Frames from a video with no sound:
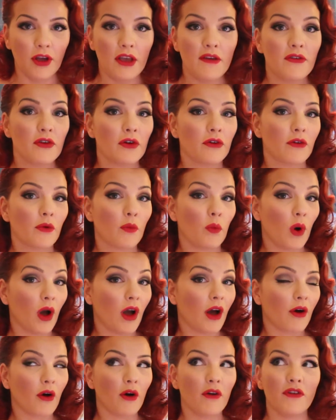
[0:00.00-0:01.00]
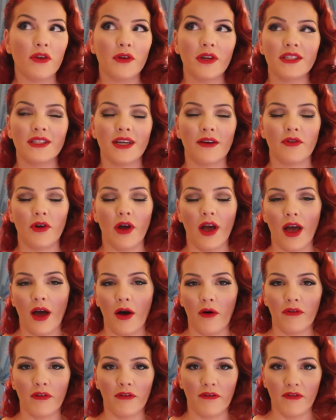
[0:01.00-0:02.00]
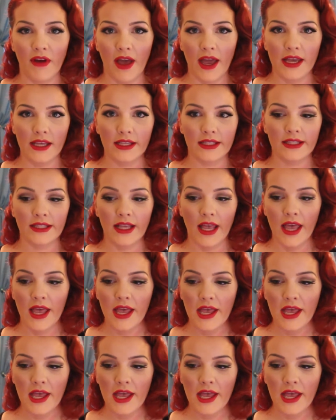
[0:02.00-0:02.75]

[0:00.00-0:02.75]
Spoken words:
if you're at work or if you need to have your hair off your face